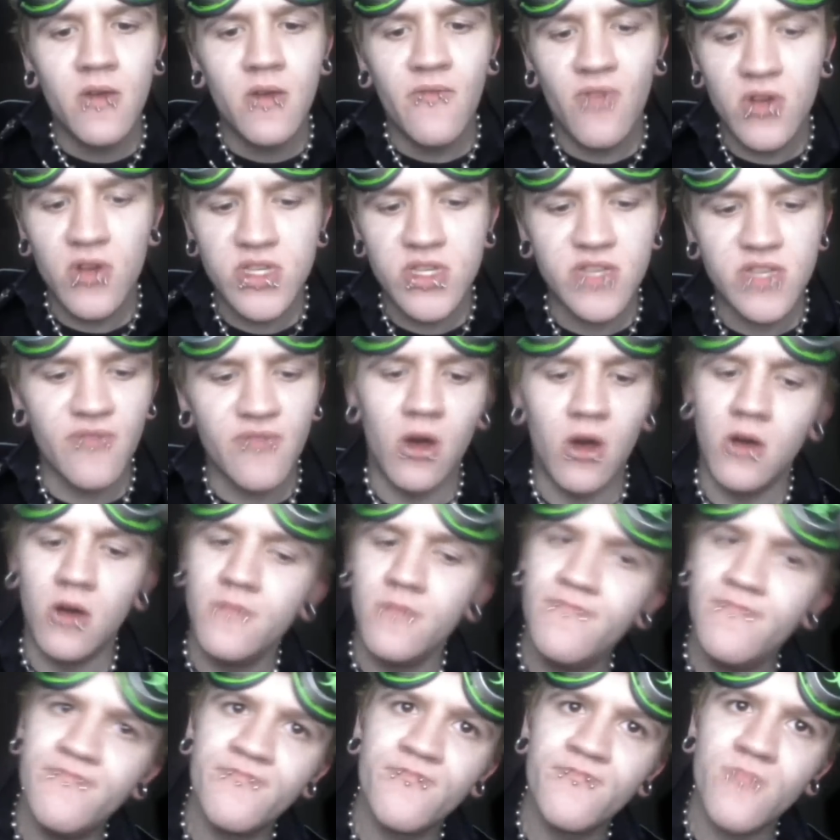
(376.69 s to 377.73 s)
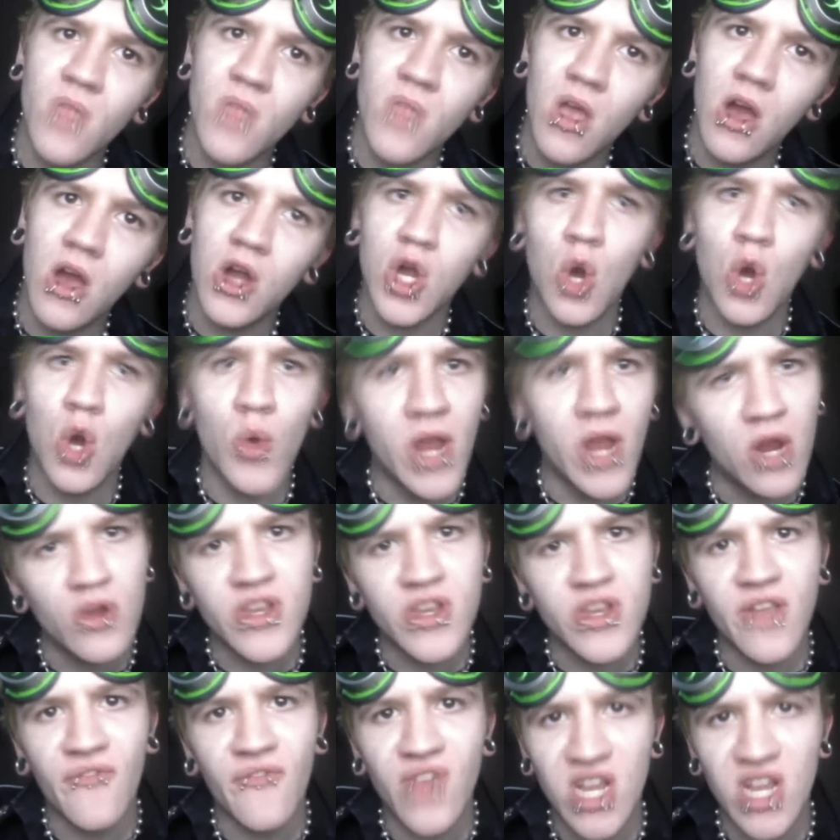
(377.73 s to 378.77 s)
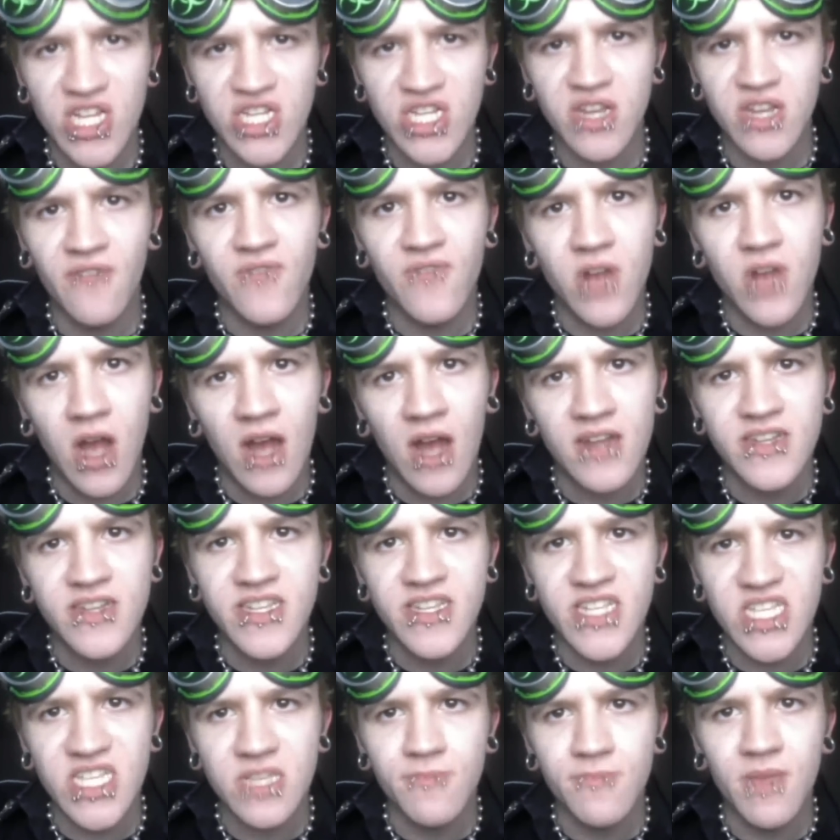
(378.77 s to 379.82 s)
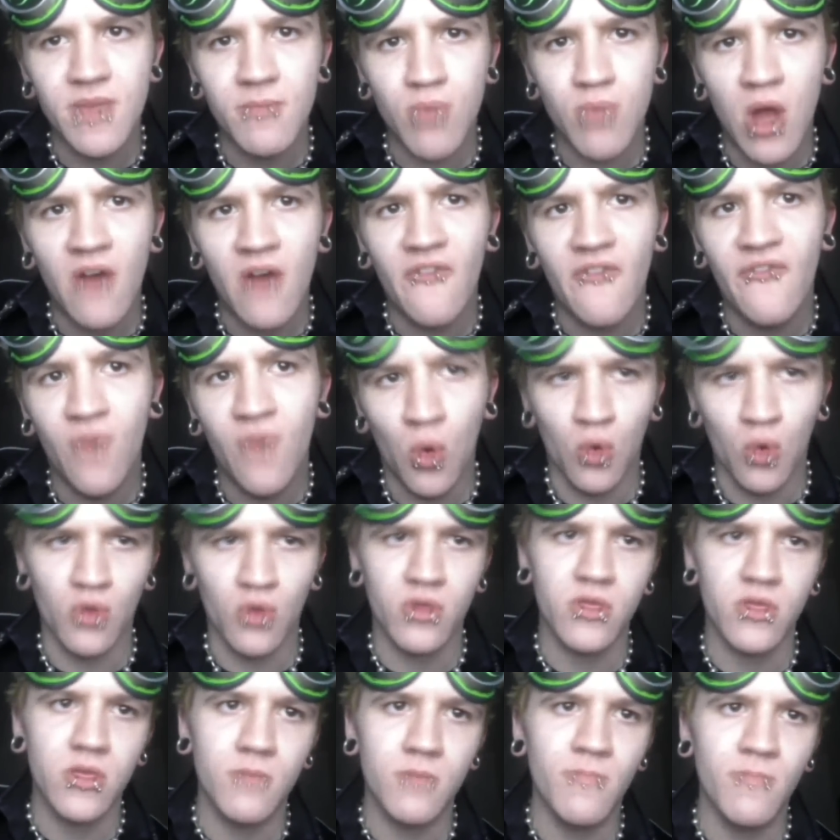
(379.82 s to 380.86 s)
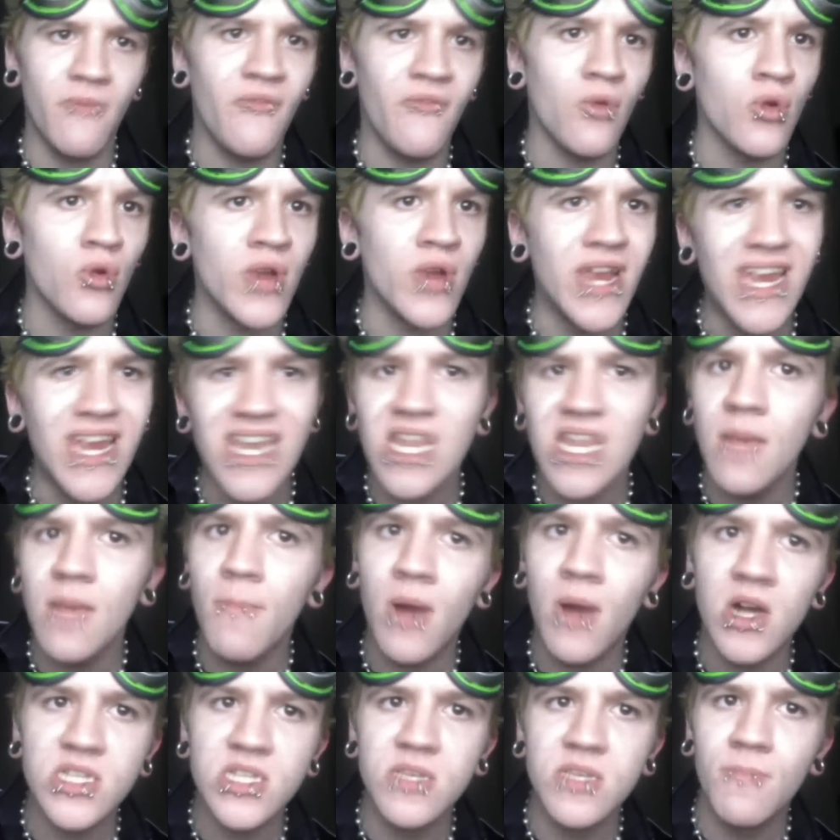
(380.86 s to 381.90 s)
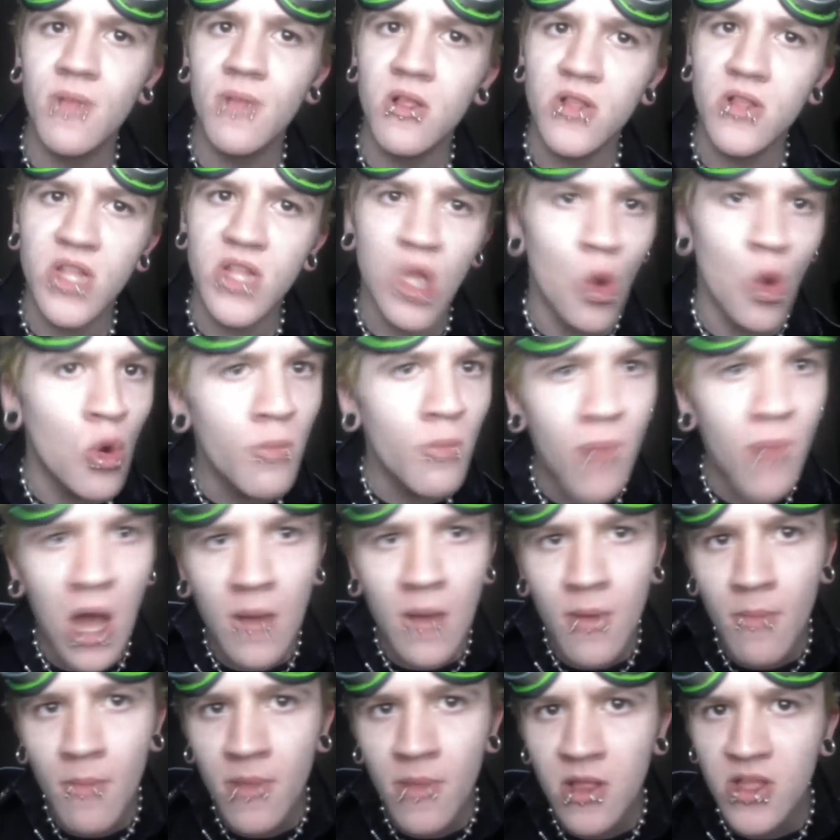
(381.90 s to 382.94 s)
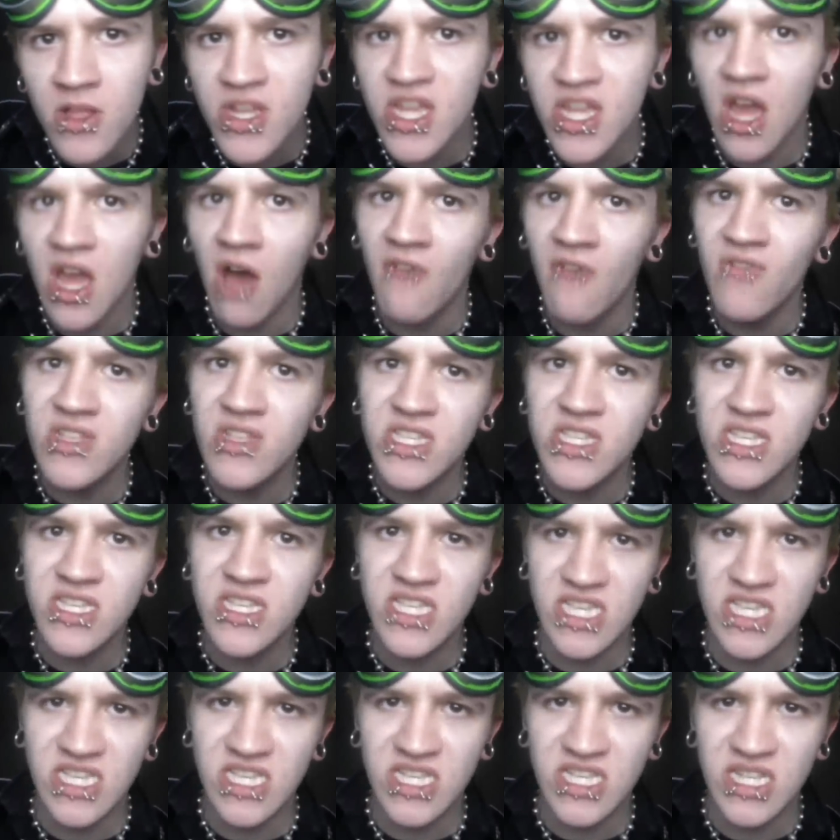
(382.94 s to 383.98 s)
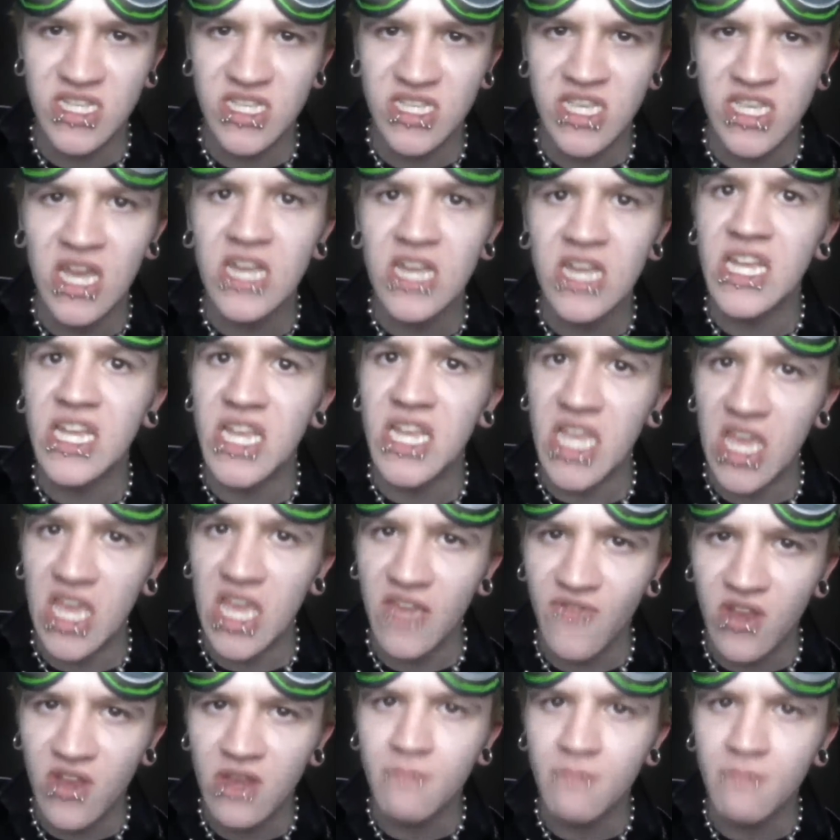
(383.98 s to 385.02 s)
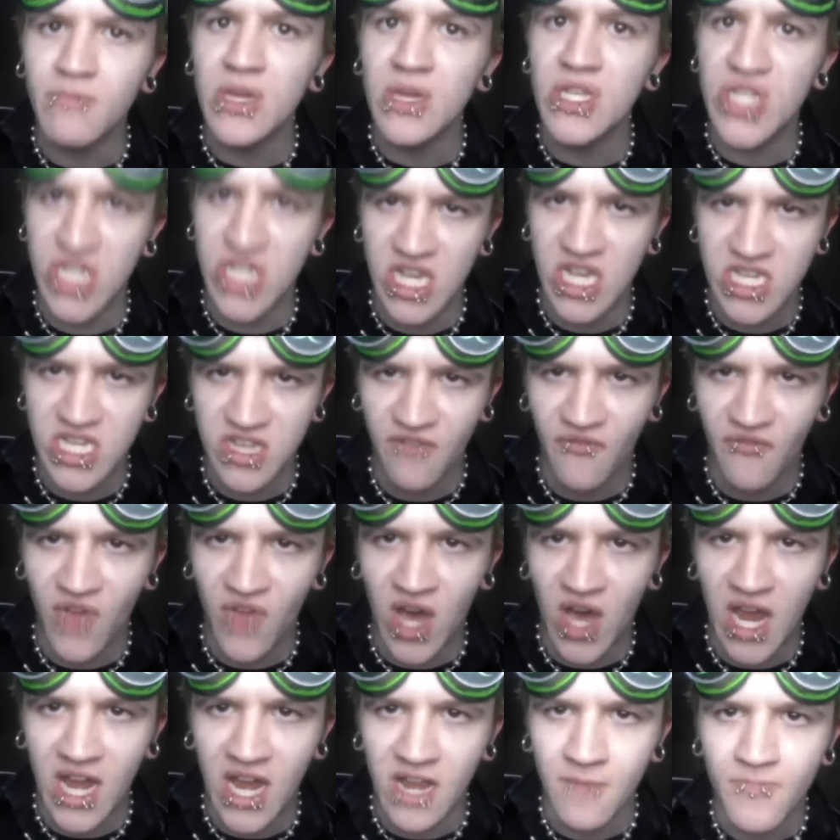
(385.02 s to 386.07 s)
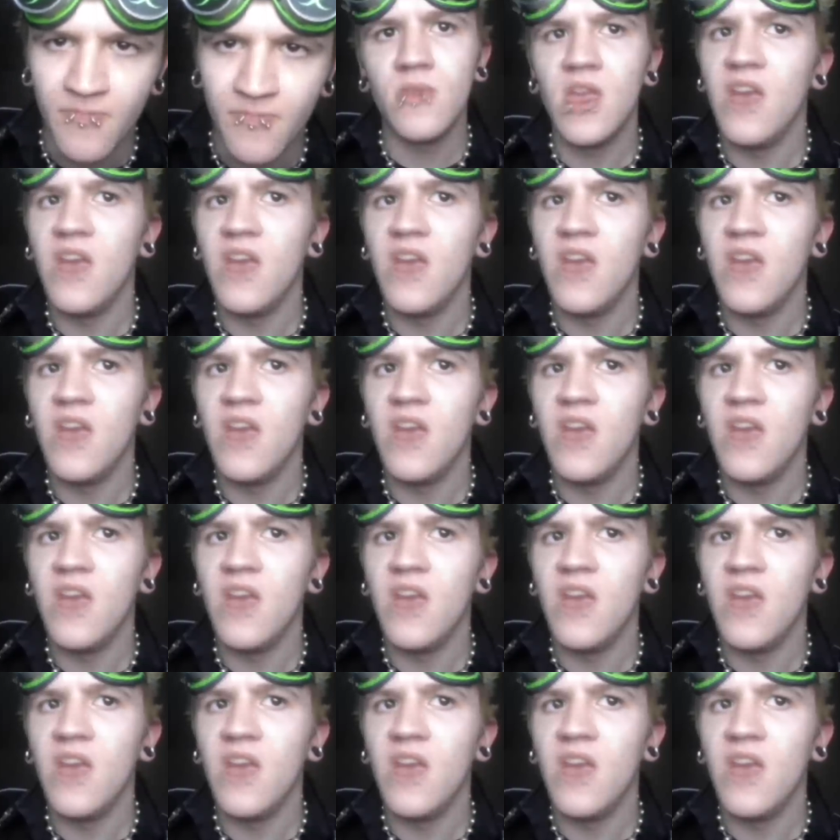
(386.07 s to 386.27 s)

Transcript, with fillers: First of all, a coherent definition of a god needs to be brought forth before any possibility or probability of its existence can even be justified.